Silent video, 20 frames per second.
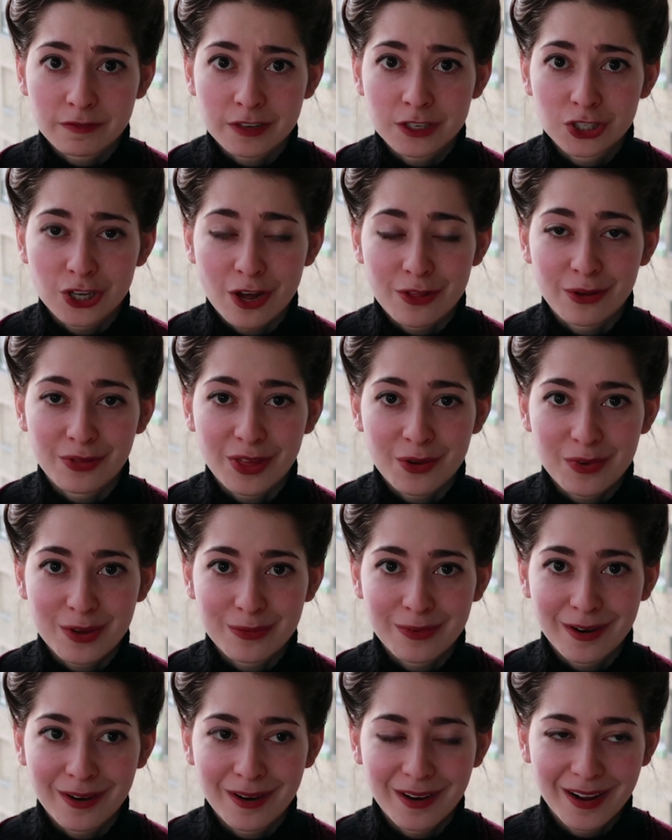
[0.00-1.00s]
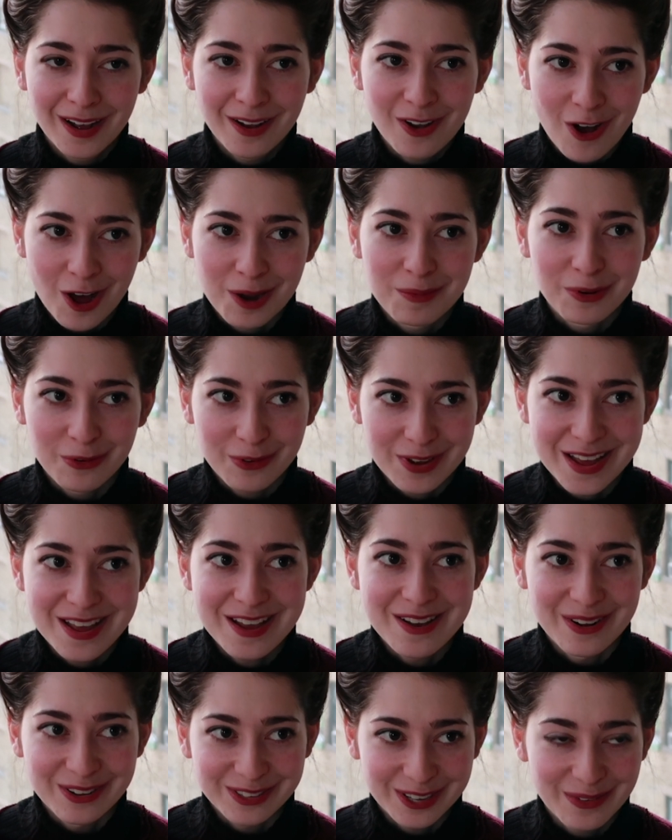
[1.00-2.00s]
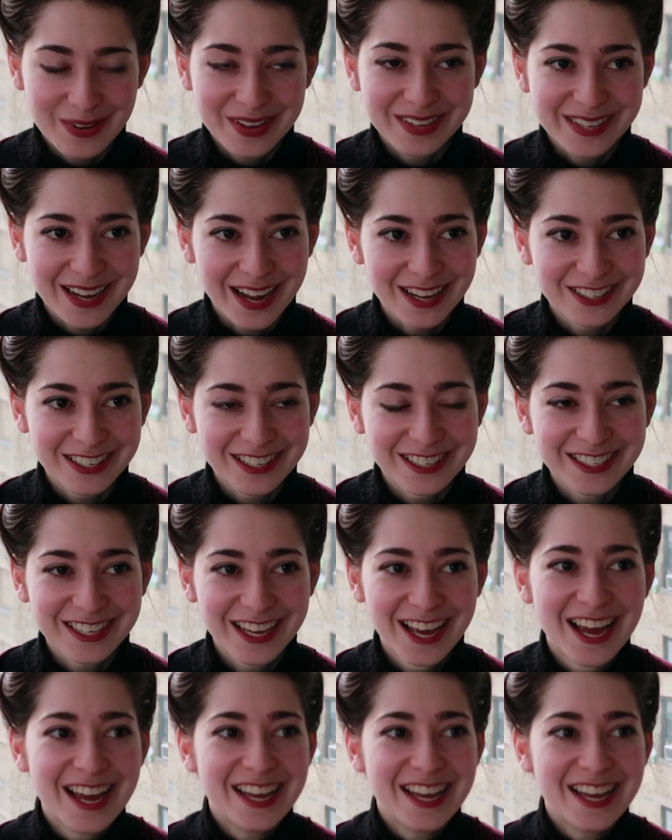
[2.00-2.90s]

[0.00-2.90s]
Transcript: of each other that we were KonMariing our sewing stashes.